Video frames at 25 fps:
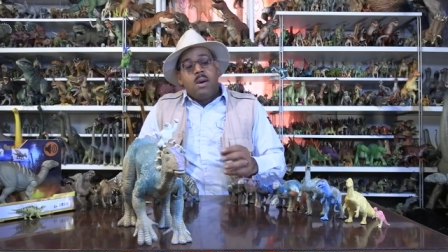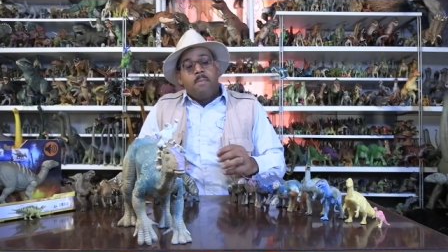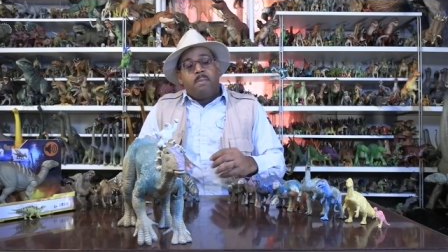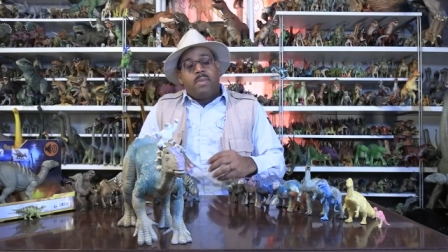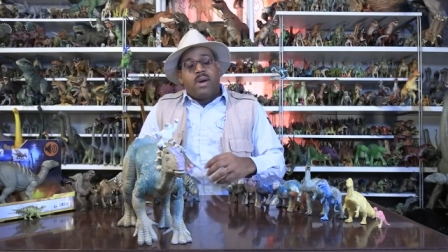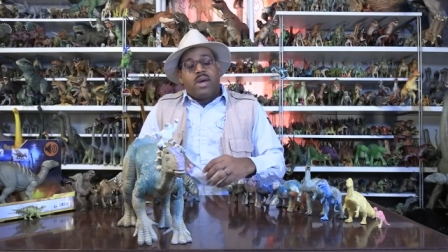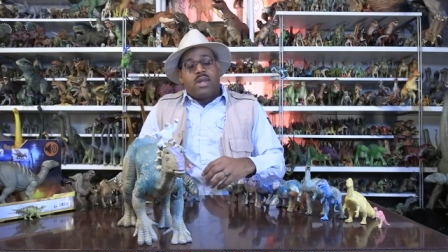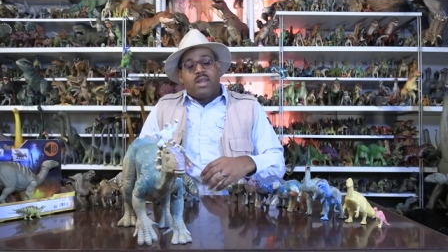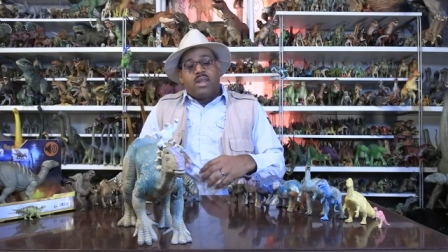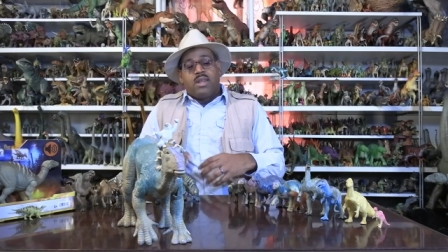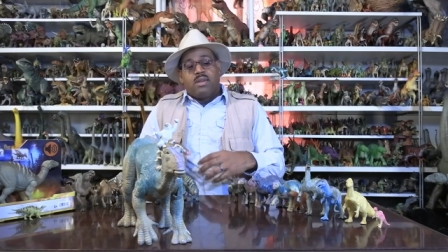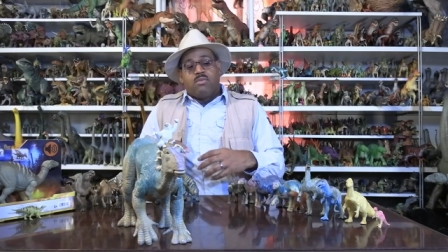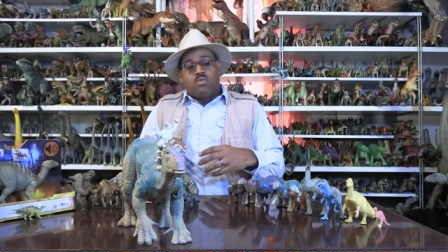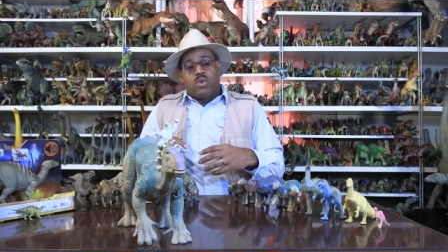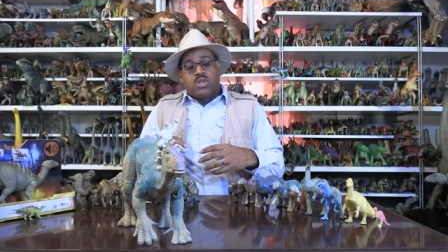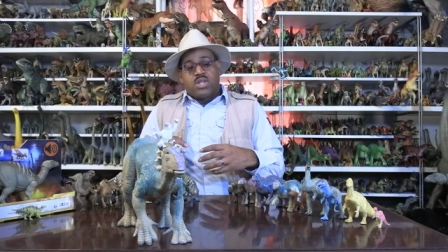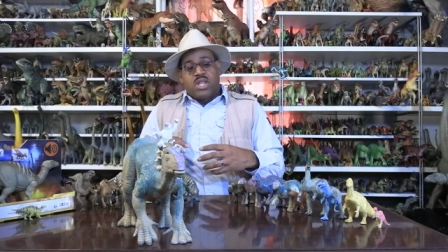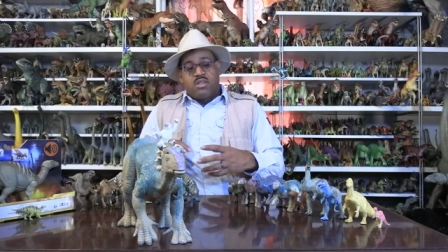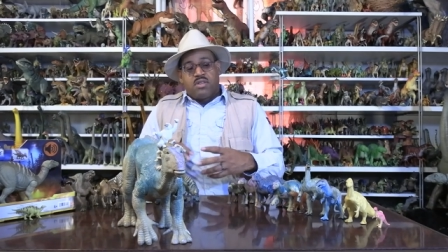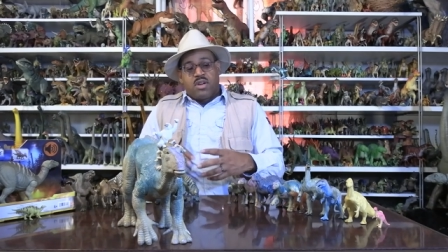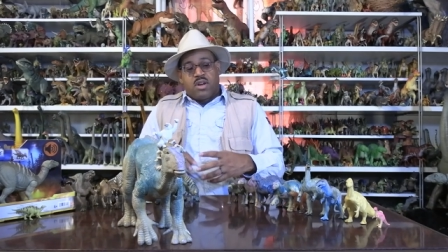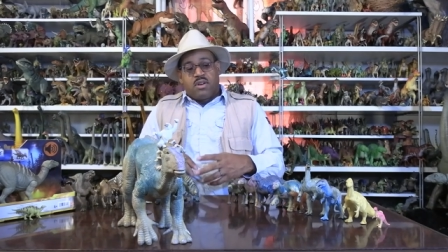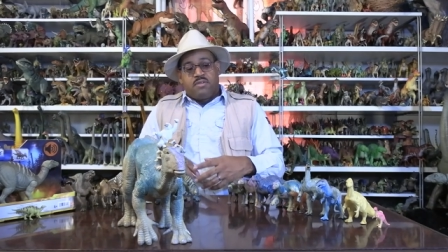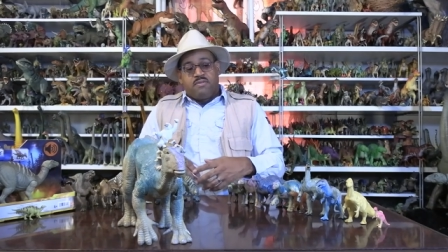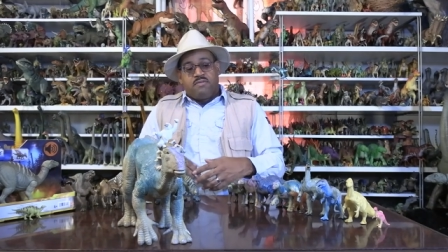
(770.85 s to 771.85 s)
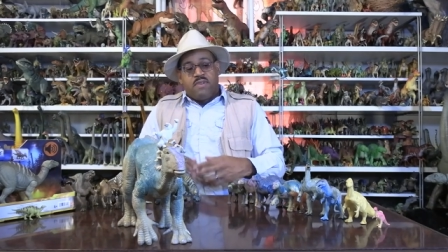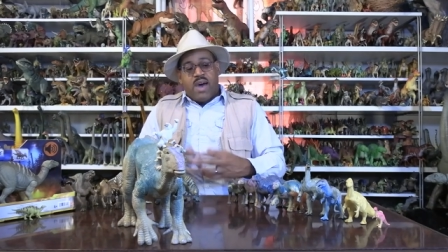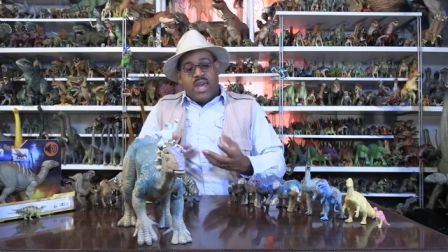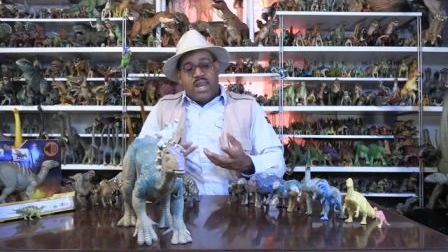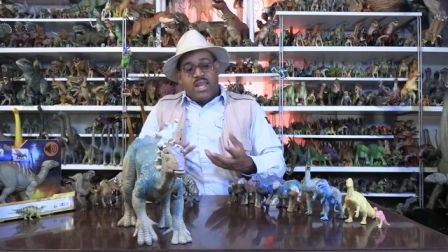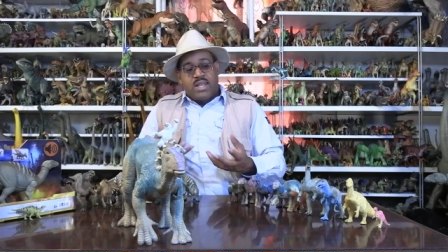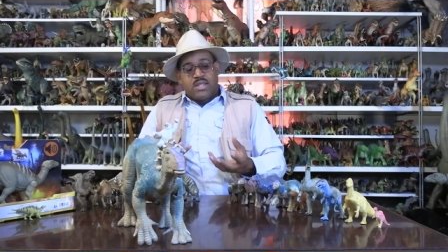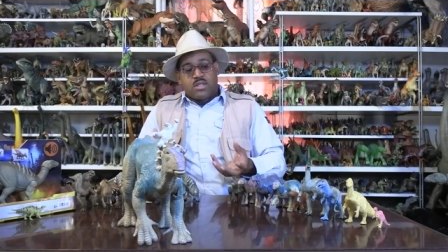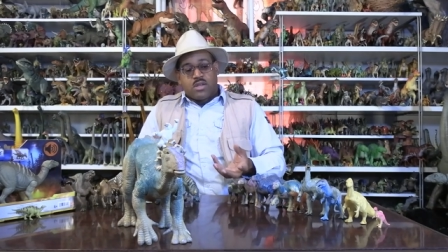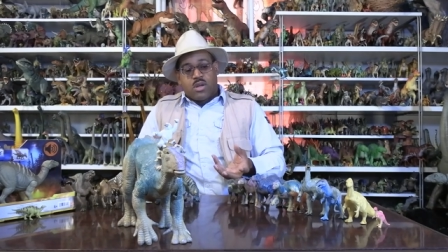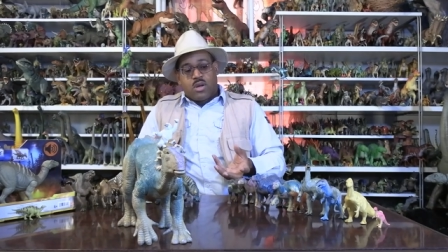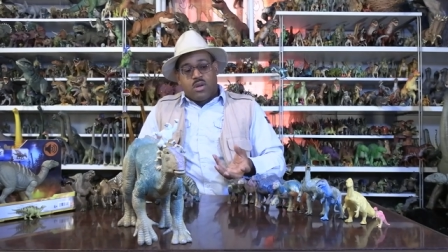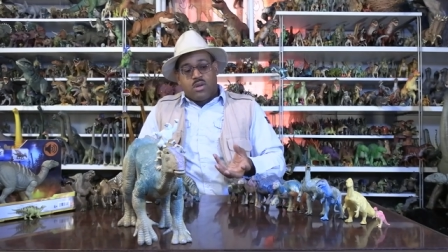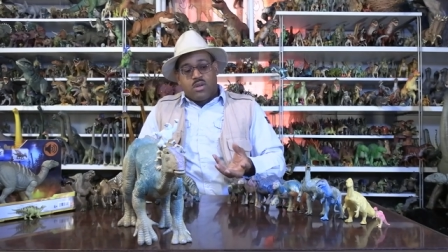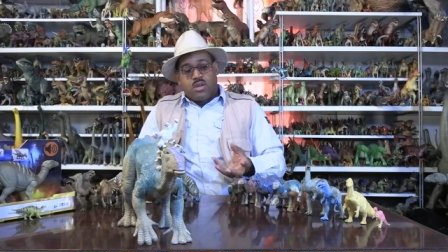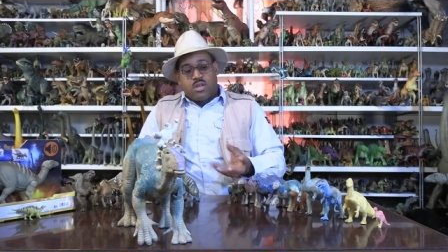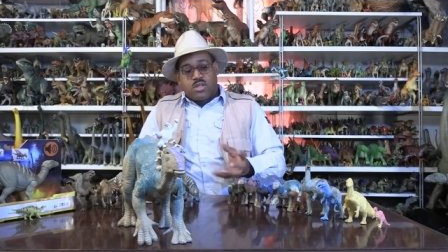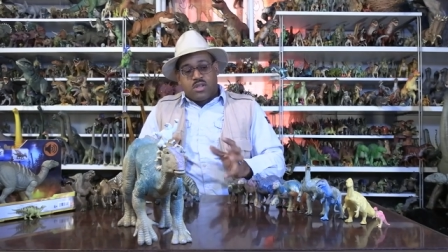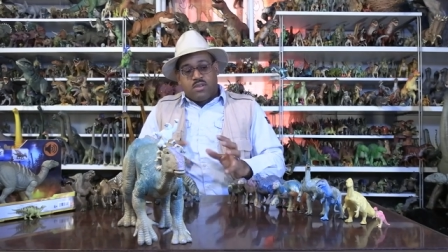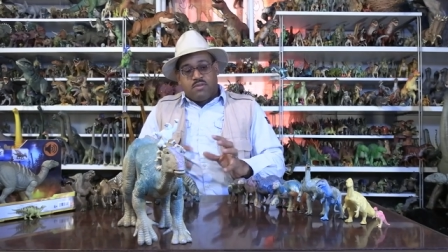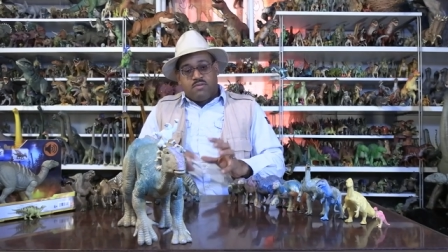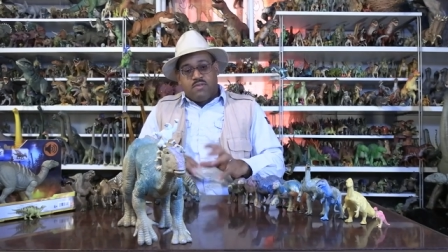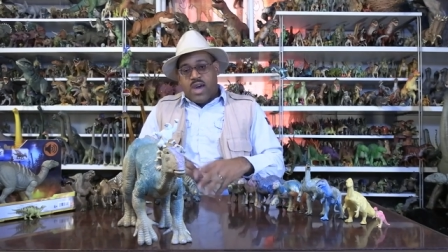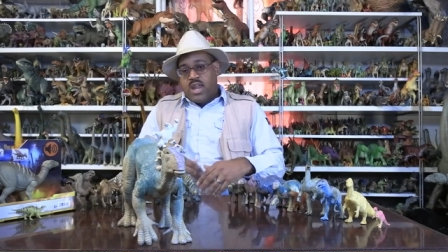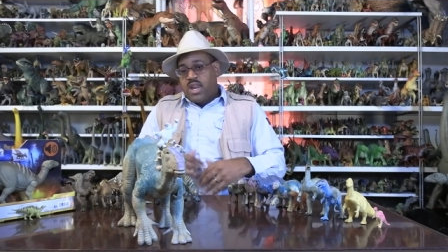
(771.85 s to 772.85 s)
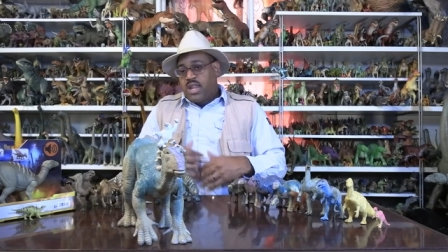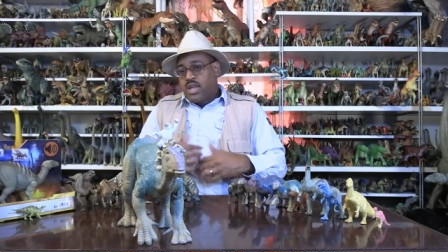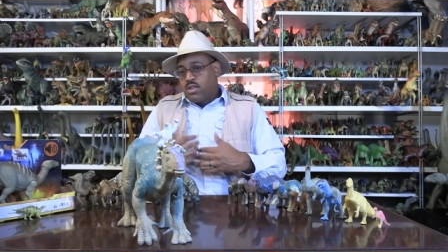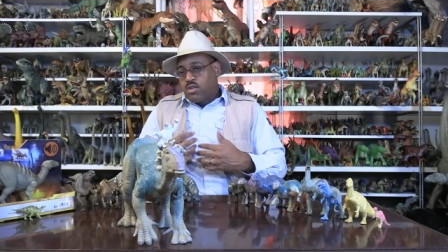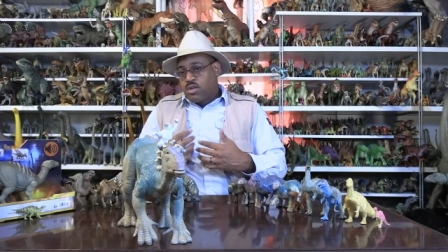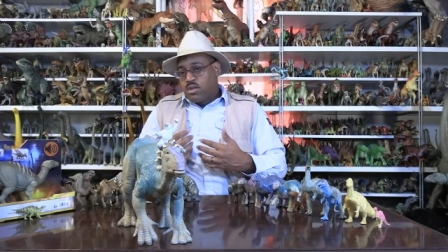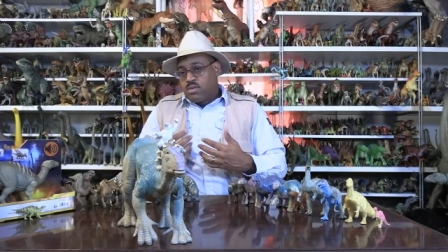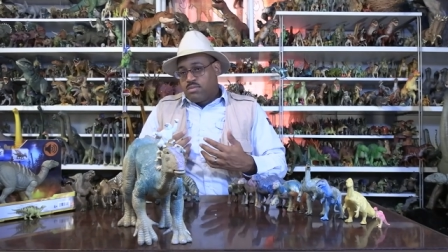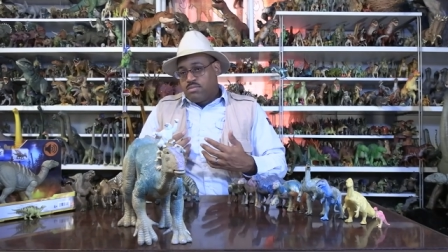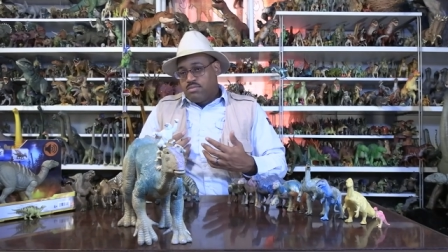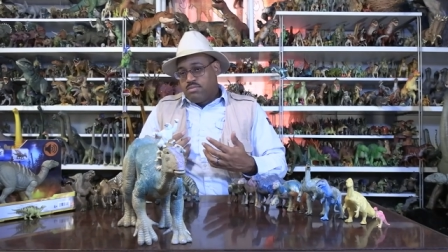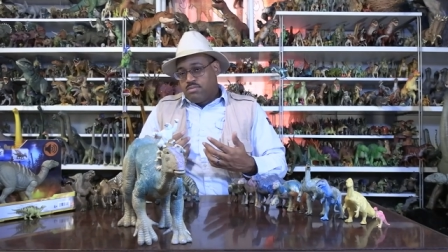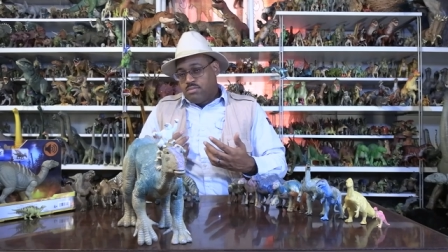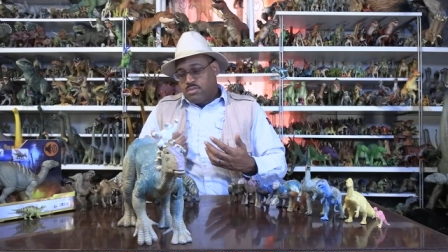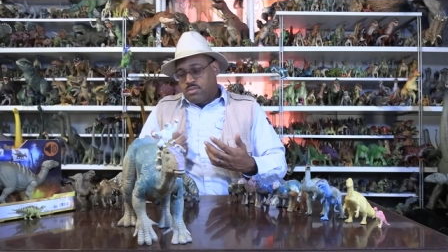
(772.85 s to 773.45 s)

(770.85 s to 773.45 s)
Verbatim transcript: but once they started finding skulls and finding other